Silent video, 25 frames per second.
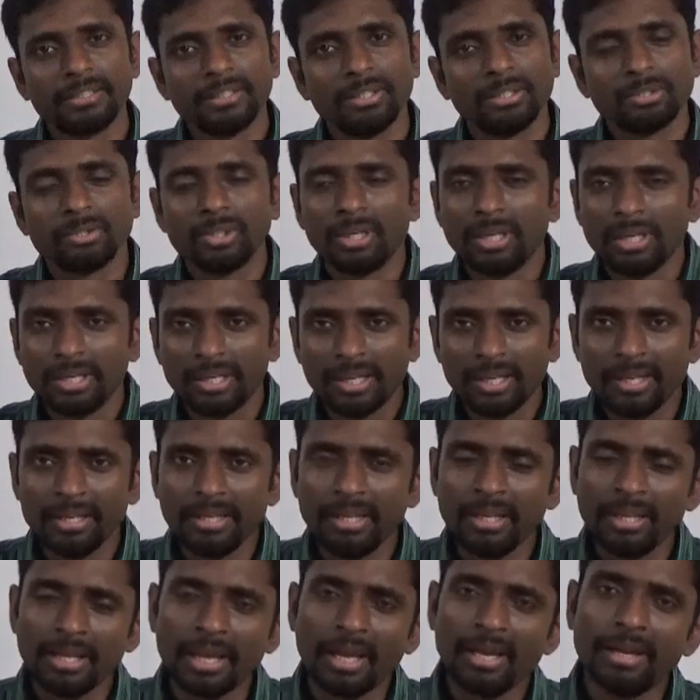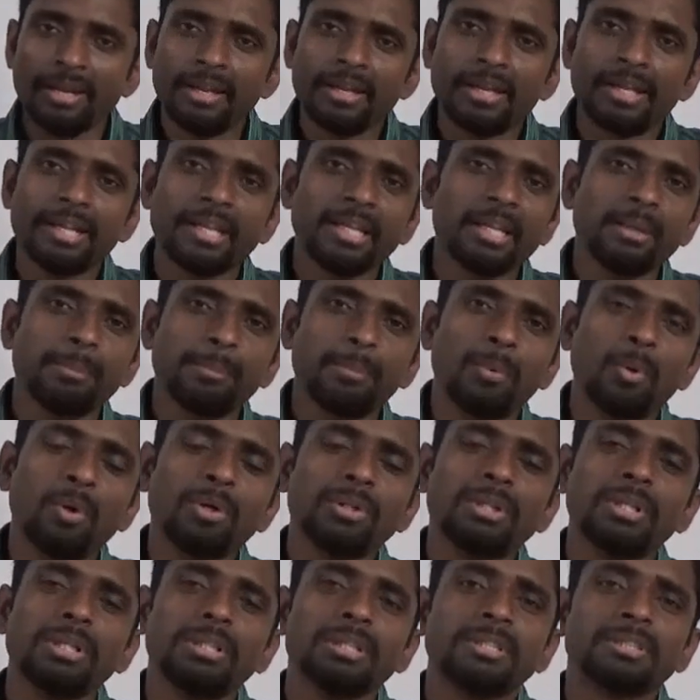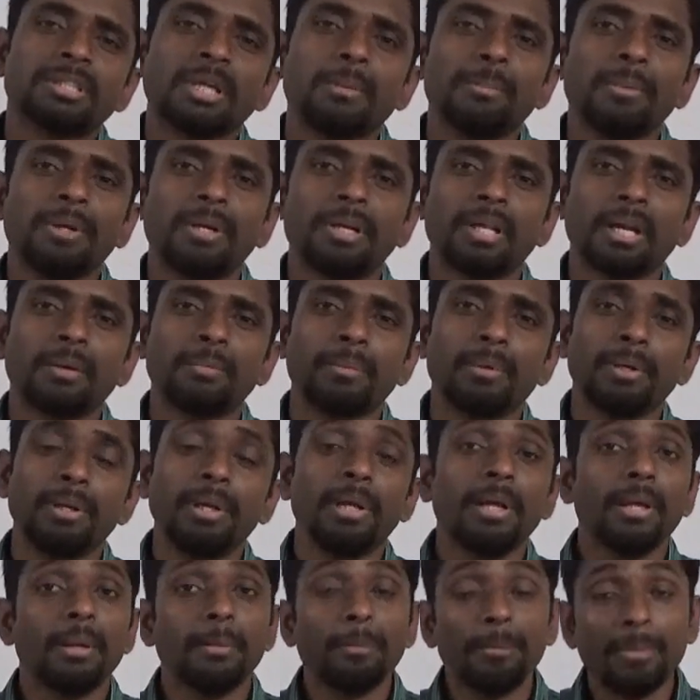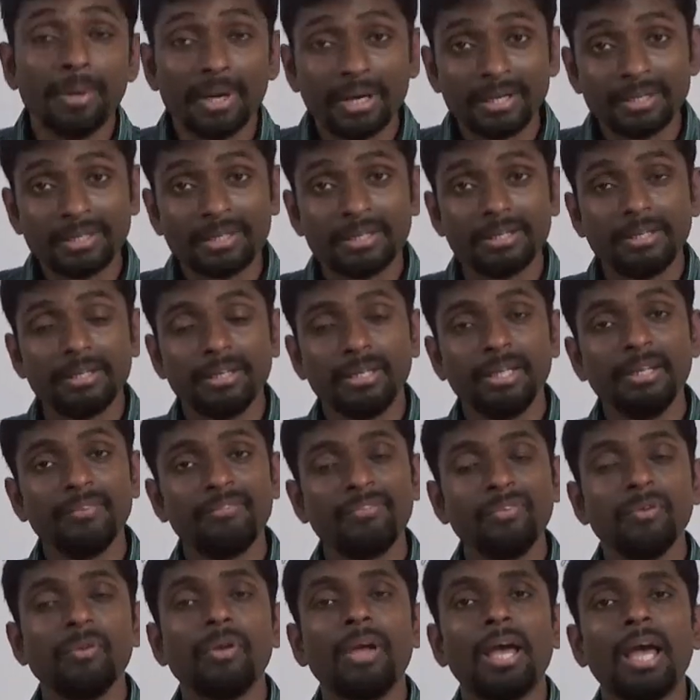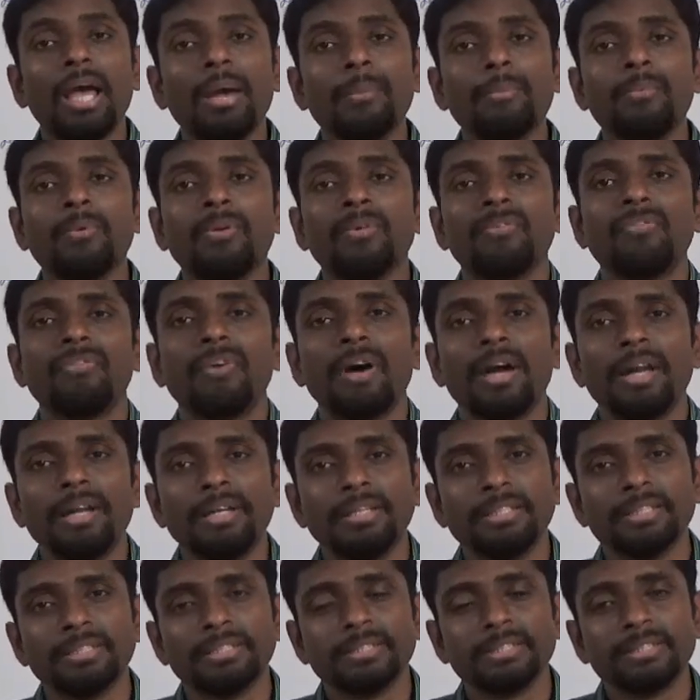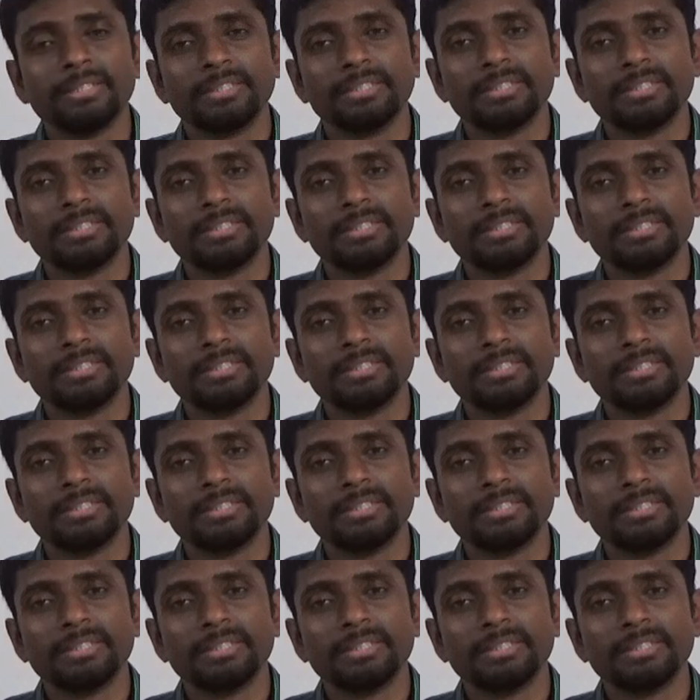So increasing and decreasing both in some interval. But if we have to find